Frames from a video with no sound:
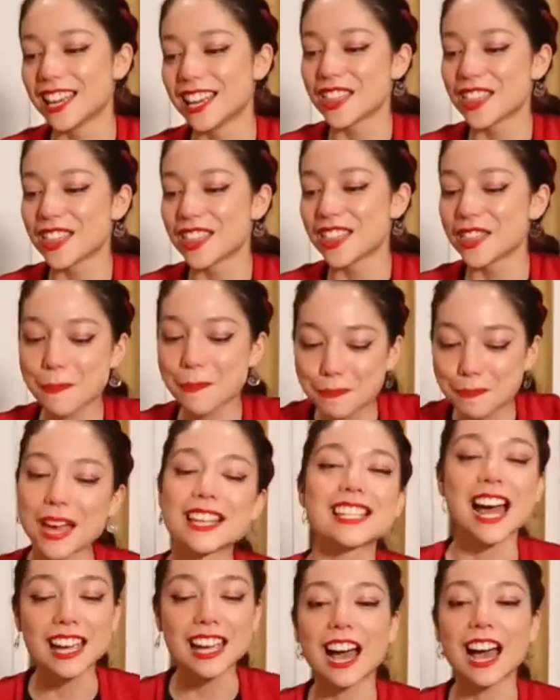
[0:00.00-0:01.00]
The best.
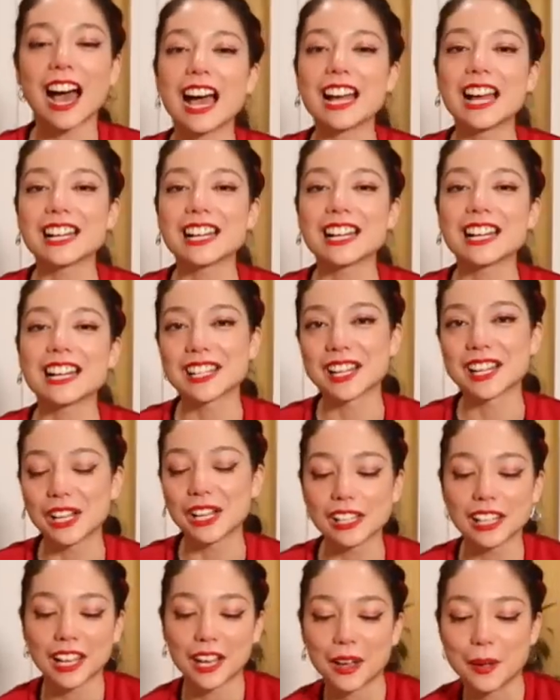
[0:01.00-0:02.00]
I tell,
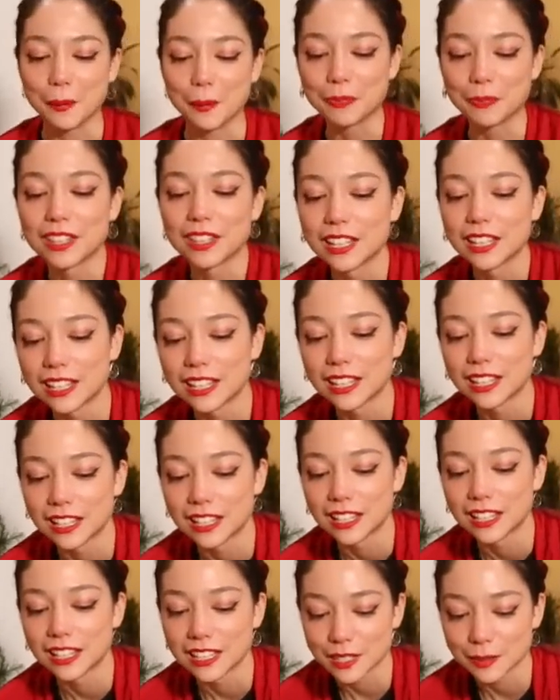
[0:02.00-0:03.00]

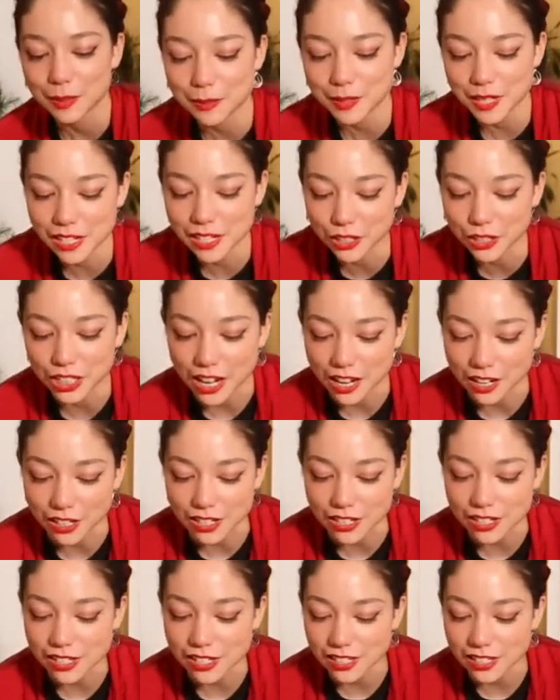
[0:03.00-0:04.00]
sometimes I tell
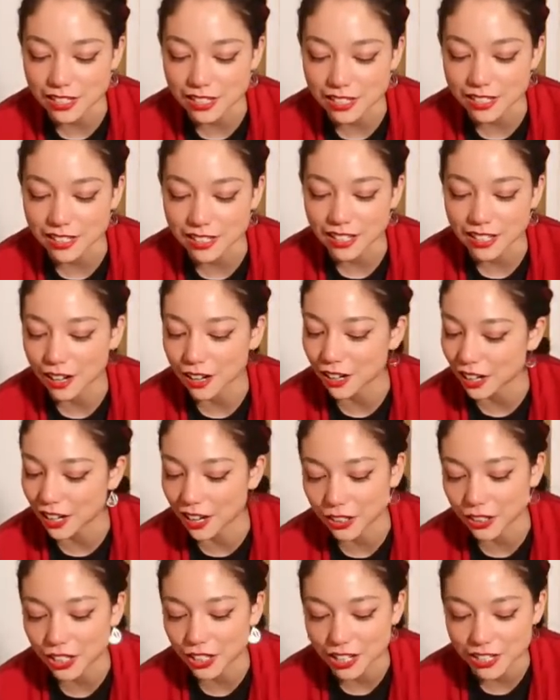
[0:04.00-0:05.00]
creators or other
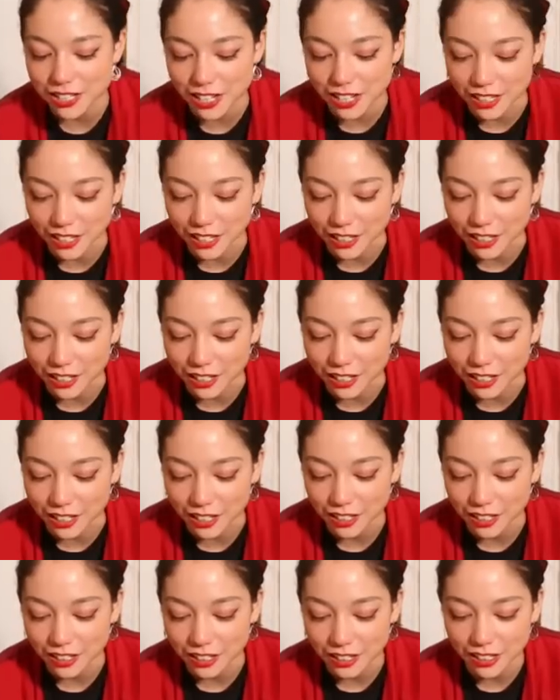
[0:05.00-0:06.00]
creators that like,
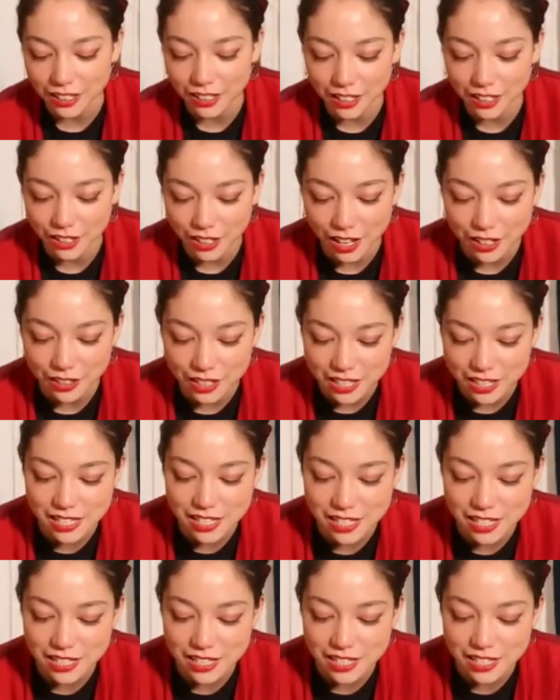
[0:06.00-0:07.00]
this
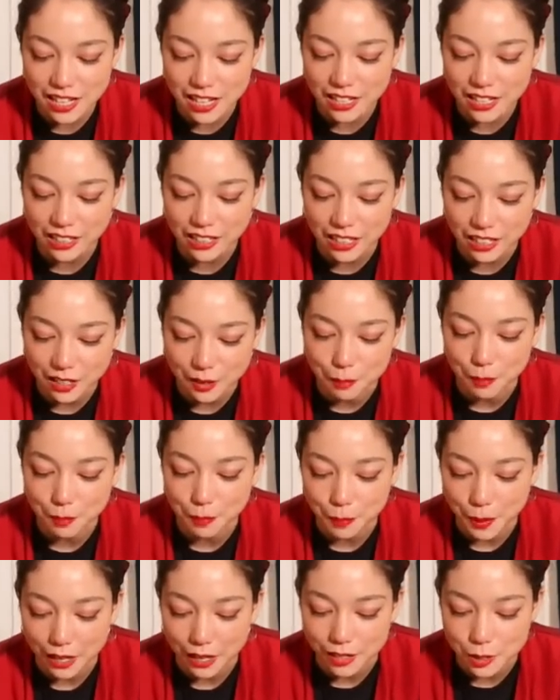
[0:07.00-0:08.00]
is like
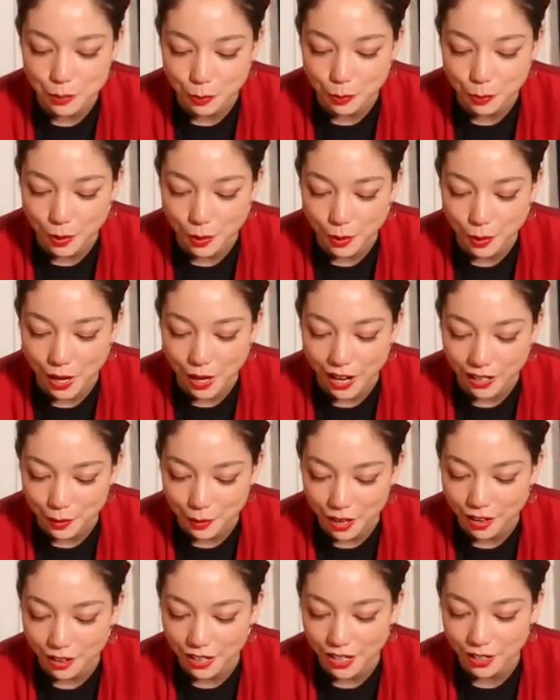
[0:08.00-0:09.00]
parents bragging about how
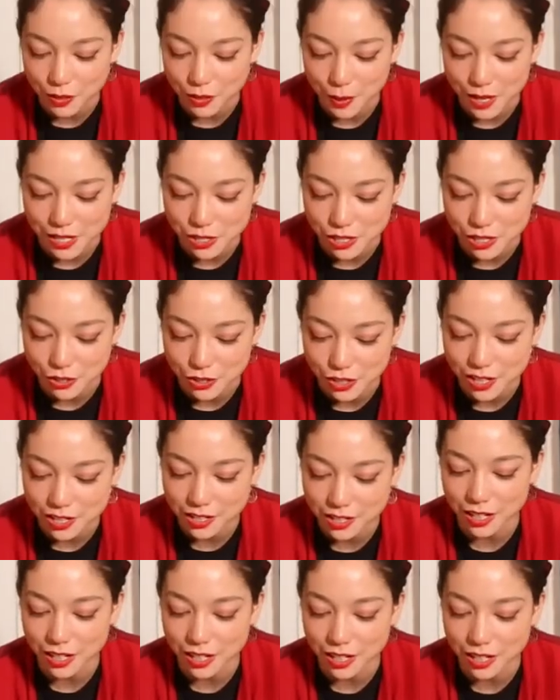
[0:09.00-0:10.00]
they have the best children.
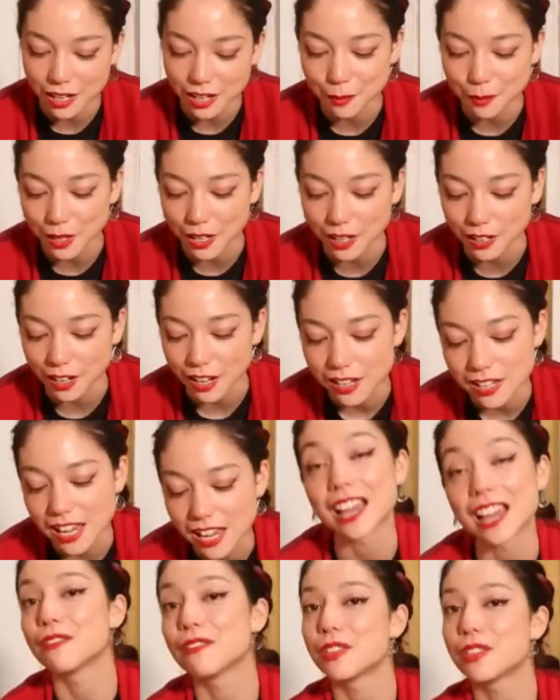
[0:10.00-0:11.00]
And I'm like, I
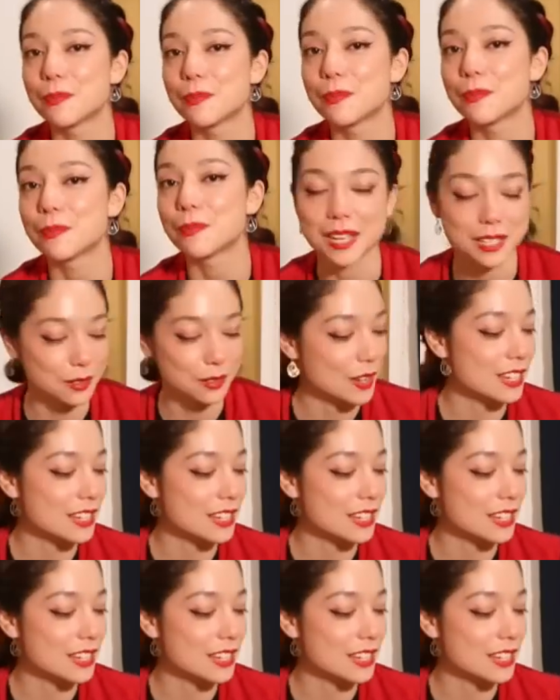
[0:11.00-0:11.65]
have the best fans.